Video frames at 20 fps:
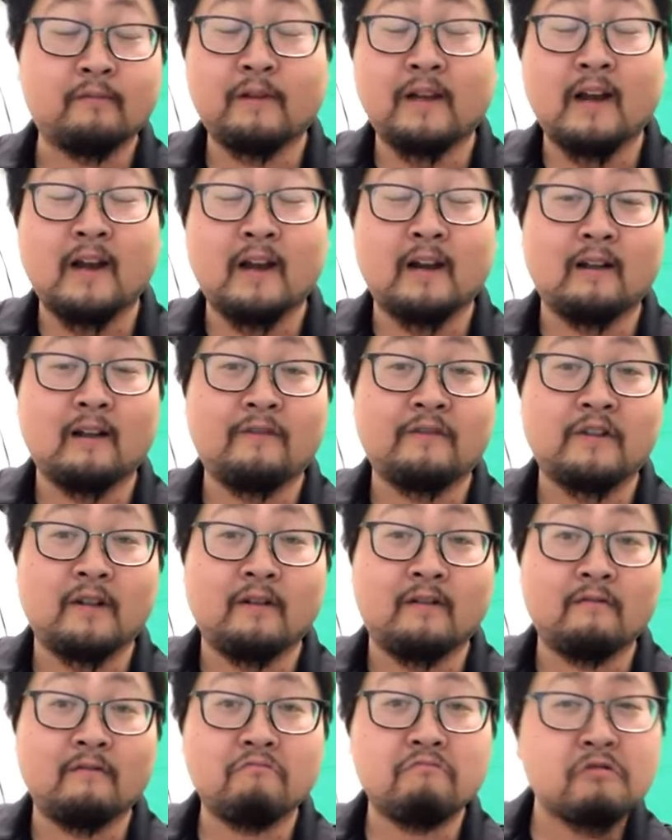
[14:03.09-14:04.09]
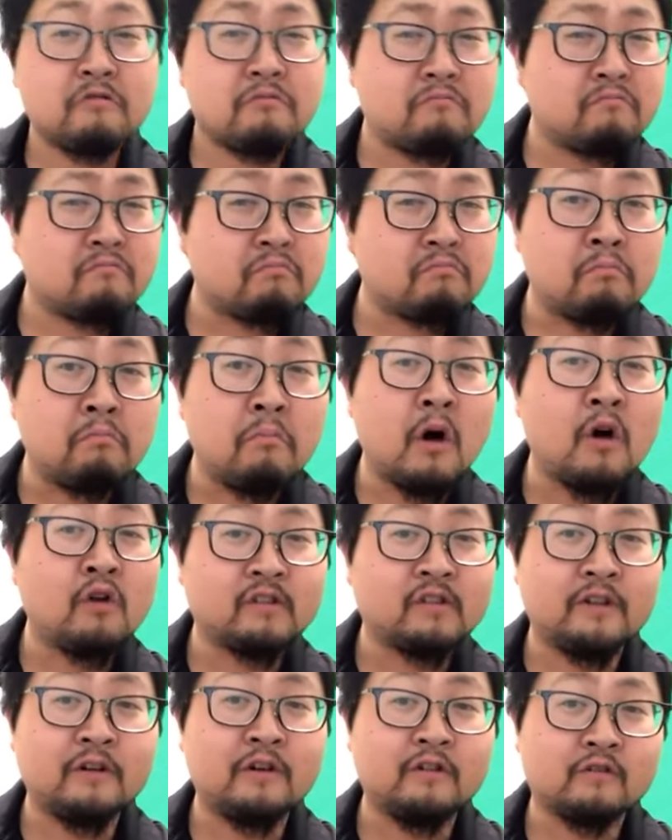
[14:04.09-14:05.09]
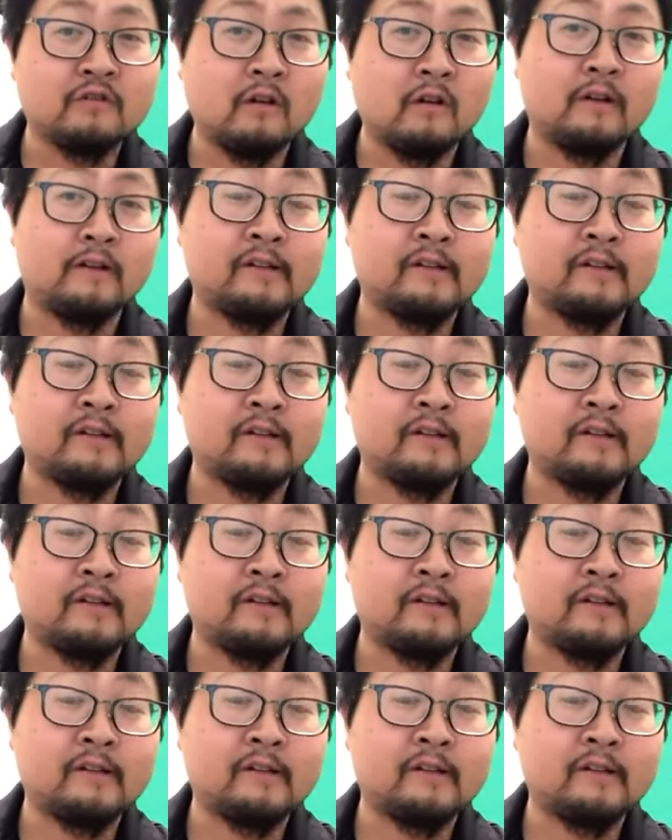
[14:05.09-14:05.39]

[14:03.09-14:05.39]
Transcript: We kind of left it mostly neutral in